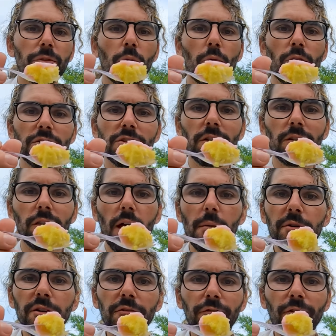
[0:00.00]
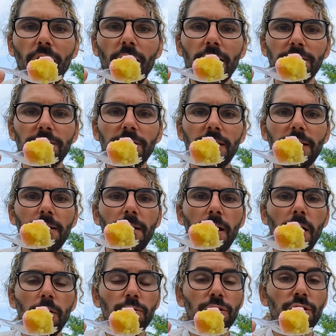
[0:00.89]
Whereas the lemon frosting
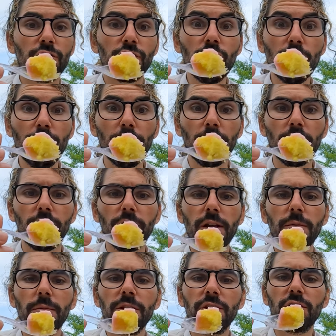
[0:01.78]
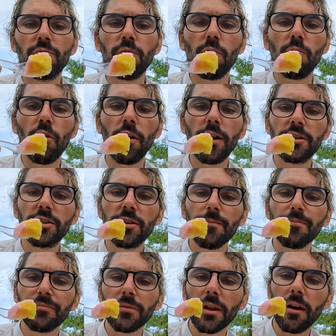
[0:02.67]
was super creamy, super
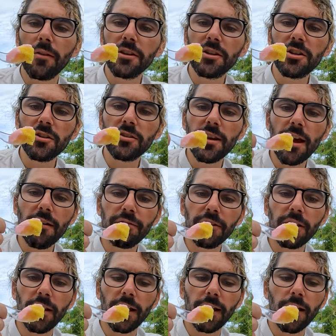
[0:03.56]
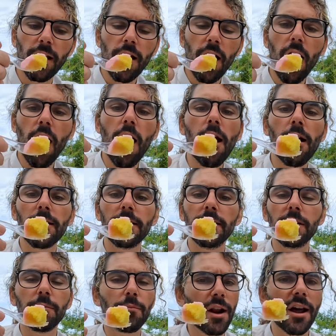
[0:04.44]
moist. This is definitely like
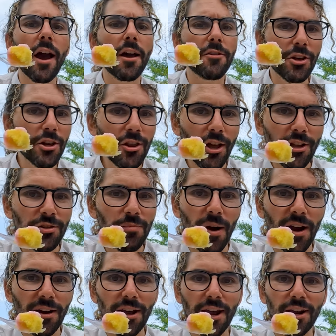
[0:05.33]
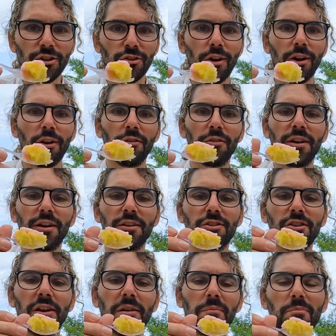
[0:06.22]
hardened, but I think that's by nature. I don't think
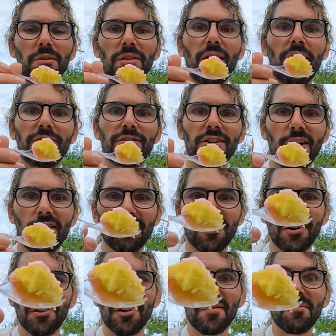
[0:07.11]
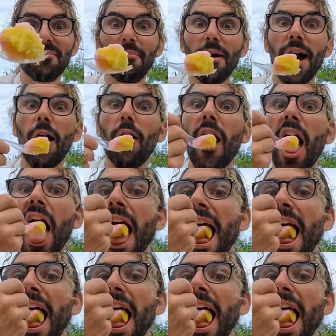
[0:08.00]
it's like been left out or anything. Pow.